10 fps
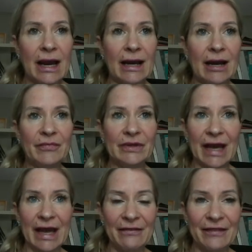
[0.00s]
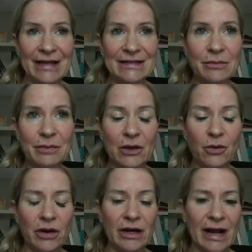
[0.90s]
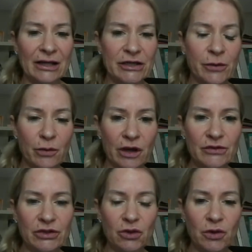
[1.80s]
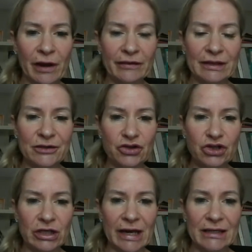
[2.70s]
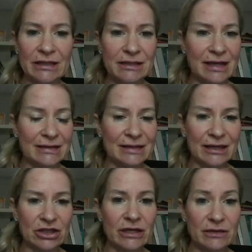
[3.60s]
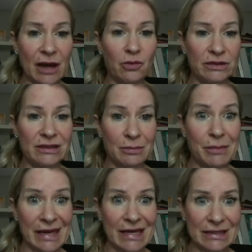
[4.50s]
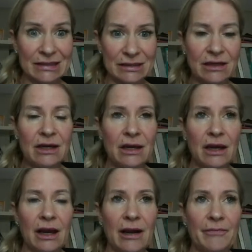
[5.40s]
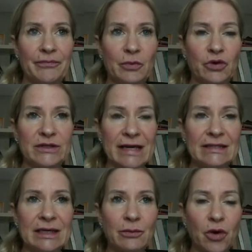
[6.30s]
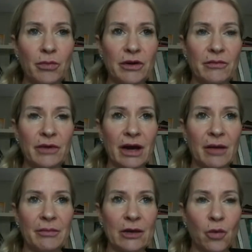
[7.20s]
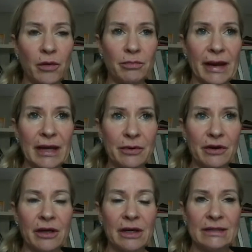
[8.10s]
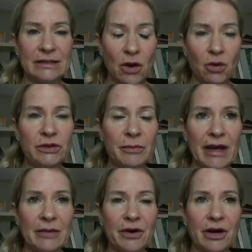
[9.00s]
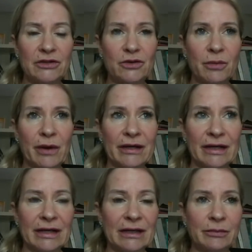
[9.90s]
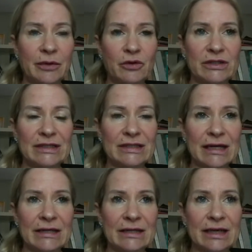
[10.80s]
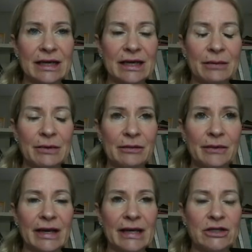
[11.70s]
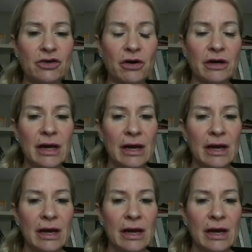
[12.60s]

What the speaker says: And that's a big one. And actually, when we come to talk about the literature later, that was the biggest presenting problem in one paper. It's an older paper, and I'll talk about it in a little bit more detail a little bit later on.